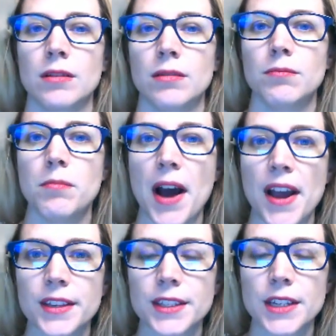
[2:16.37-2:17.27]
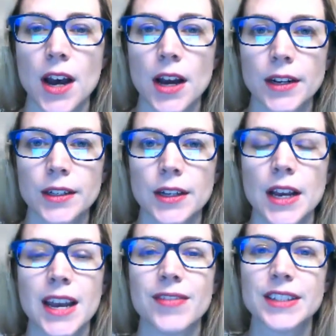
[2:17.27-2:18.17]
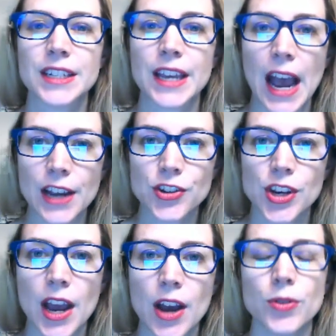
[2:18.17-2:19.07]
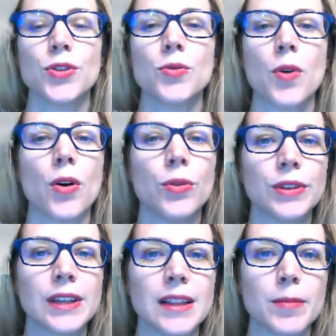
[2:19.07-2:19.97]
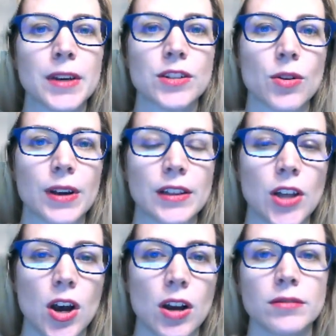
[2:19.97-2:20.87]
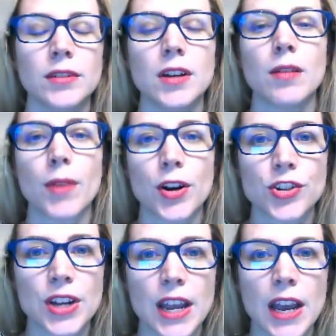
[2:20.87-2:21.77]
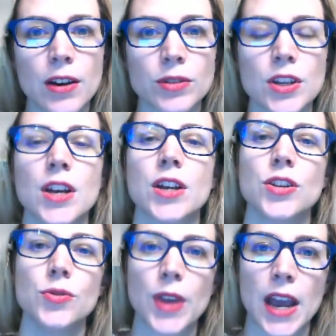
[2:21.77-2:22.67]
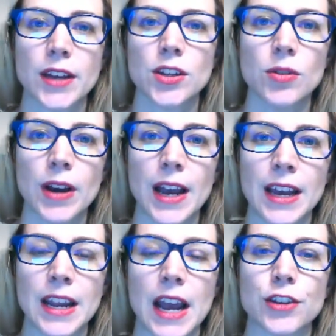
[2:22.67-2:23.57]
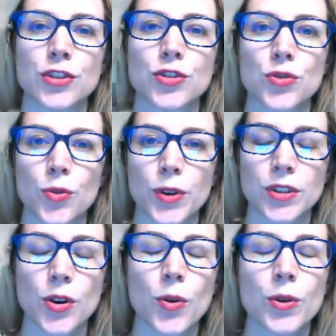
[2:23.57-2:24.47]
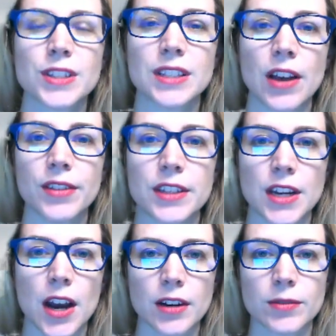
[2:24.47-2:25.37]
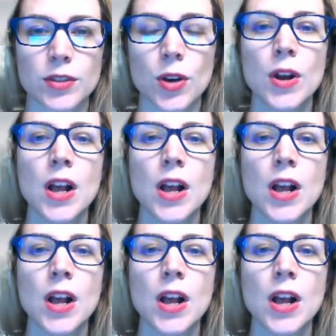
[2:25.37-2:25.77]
buy the stock. If it's a cash account, you are only limited to going long. Margin account, you can go ahead and short or sell the stock. So